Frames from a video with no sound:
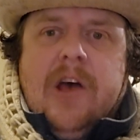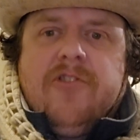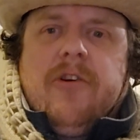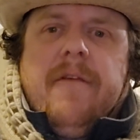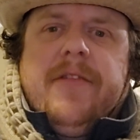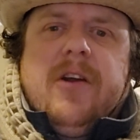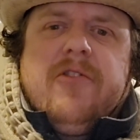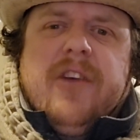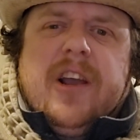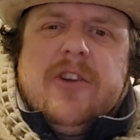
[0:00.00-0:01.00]
So if
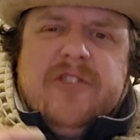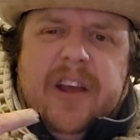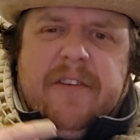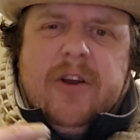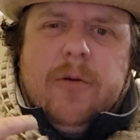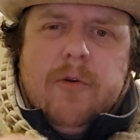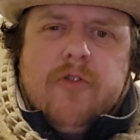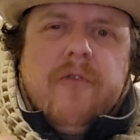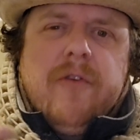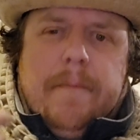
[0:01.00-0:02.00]
there's like a TV
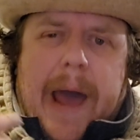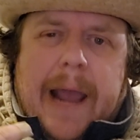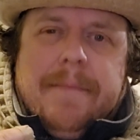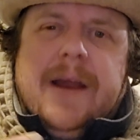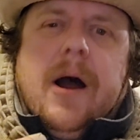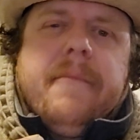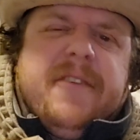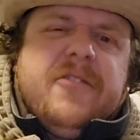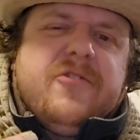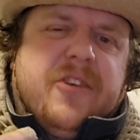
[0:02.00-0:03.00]
commercial for Pac-Man,
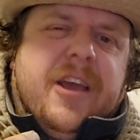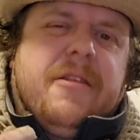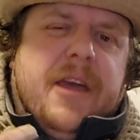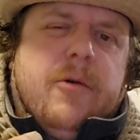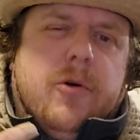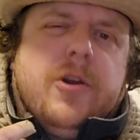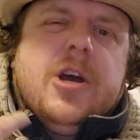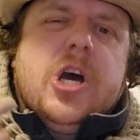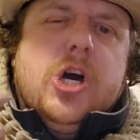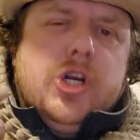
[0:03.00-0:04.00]
obviously they would
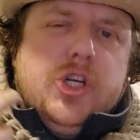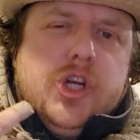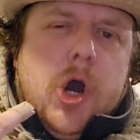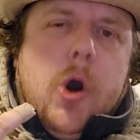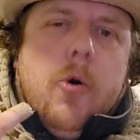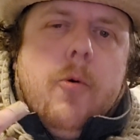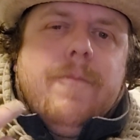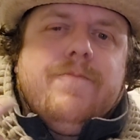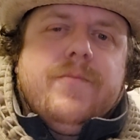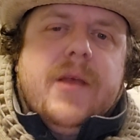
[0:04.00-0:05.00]
show
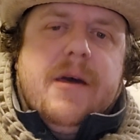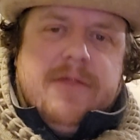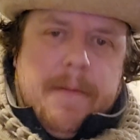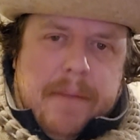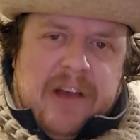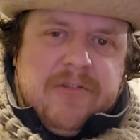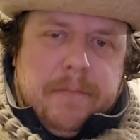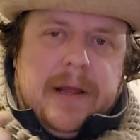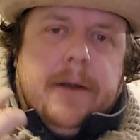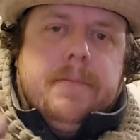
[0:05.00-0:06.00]
the best
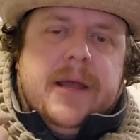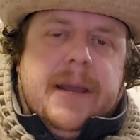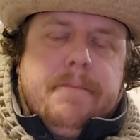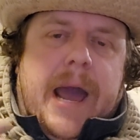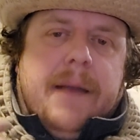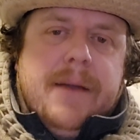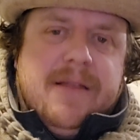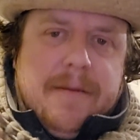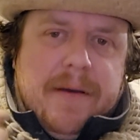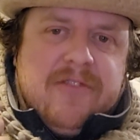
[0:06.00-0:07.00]
player playing
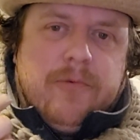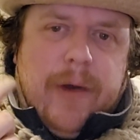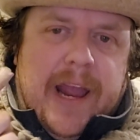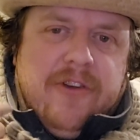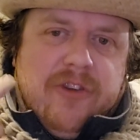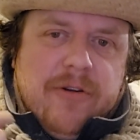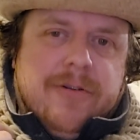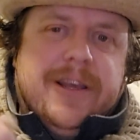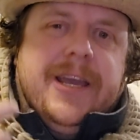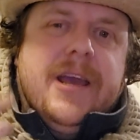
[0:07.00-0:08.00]
Pac-Man the best way
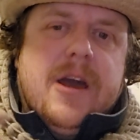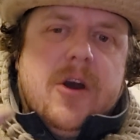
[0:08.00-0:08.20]
generally,